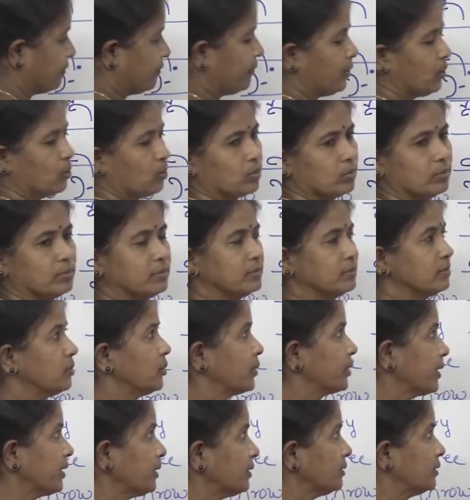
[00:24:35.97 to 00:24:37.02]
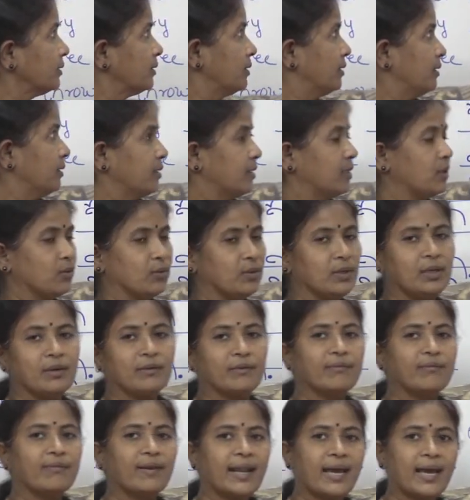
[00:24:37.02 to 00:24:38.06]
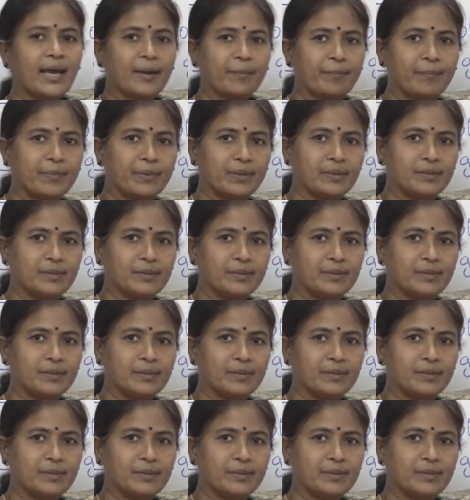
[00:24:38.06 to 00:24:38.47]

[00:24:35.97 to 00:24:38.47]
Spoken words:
Flow. Okay. Now, flap.